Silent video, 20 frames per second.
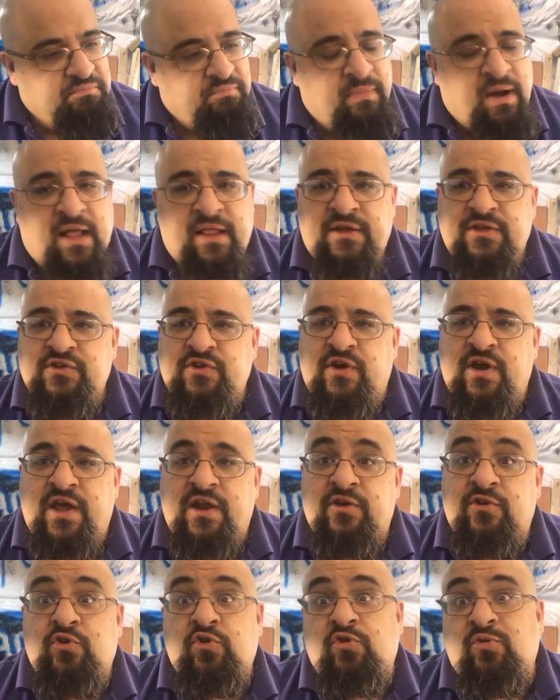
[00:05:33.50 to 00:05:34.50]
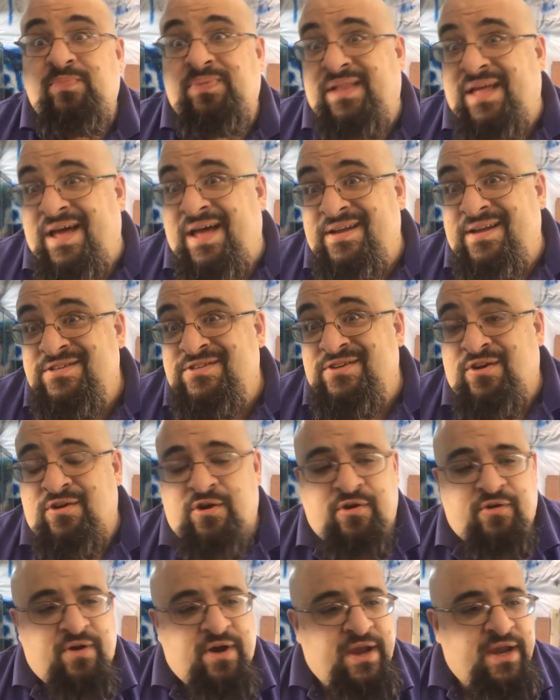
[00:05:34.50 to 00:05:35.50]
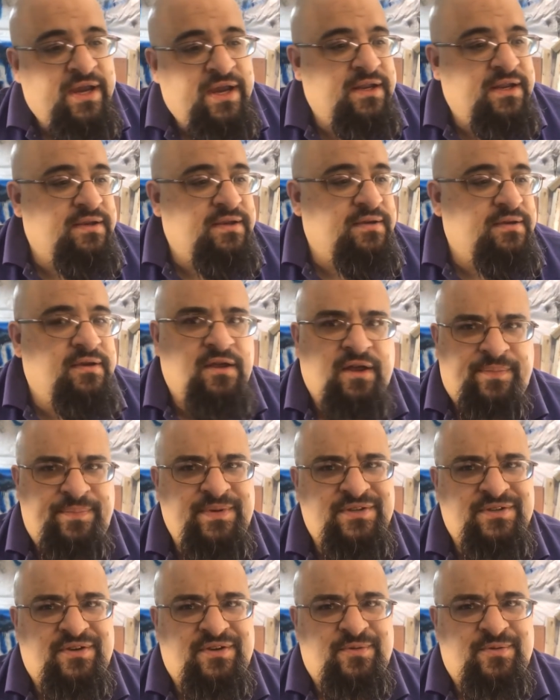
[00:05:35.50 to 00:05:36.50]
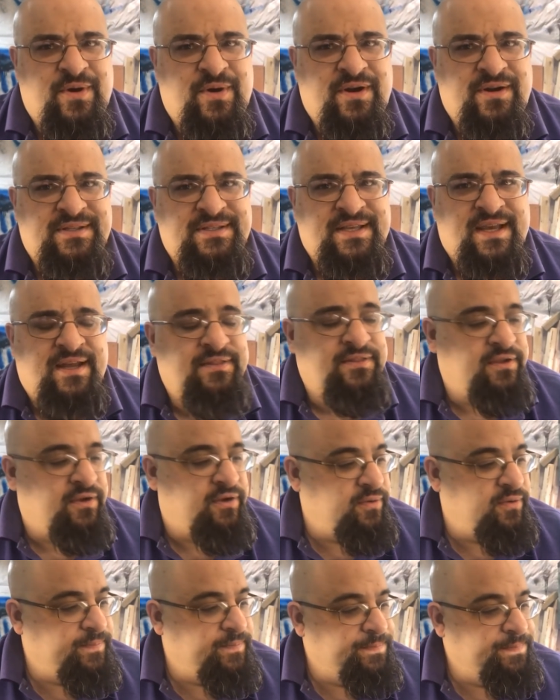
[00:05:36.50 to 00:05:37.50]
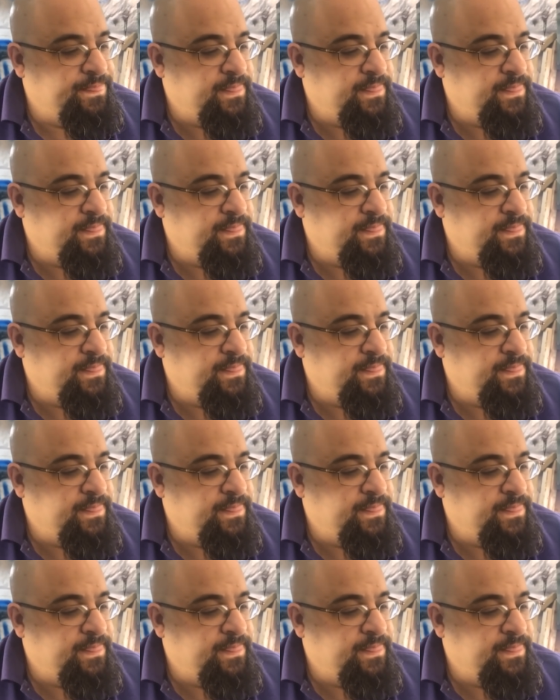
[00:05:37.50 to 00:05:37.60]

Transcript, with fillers: Mollies are kind of cool. Platies are all right. Guppies are where it's at, though.